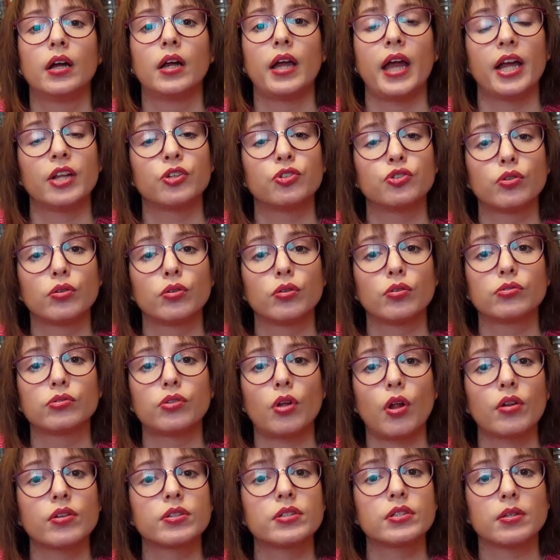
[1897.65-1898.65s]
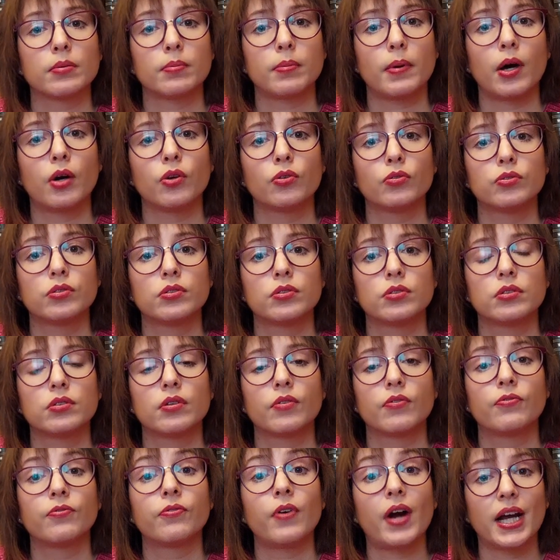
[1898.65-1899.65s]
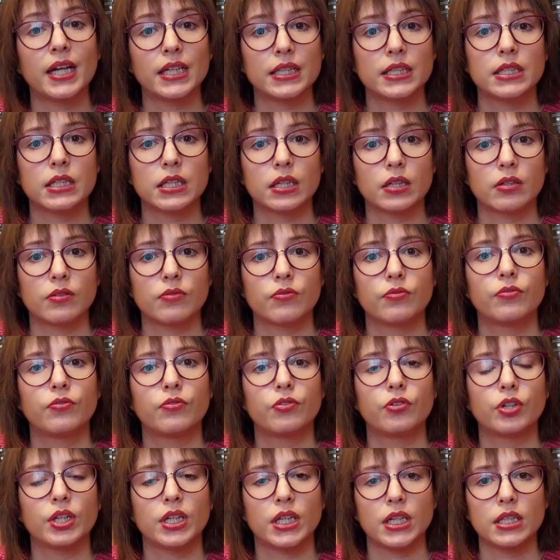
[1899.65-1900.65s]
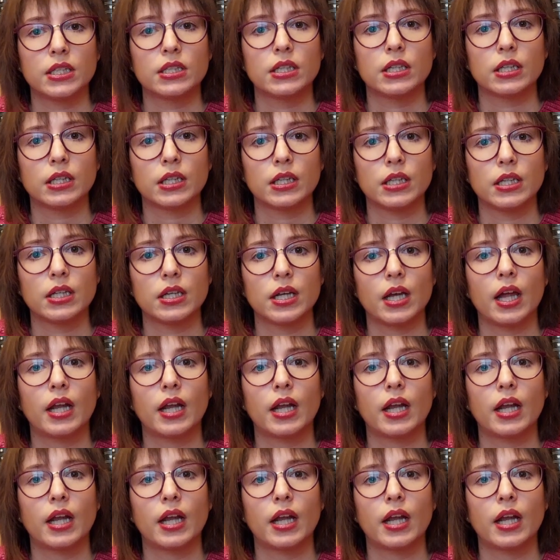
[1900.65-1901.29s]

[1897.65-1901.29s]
Angelo talks about fighting for Italy,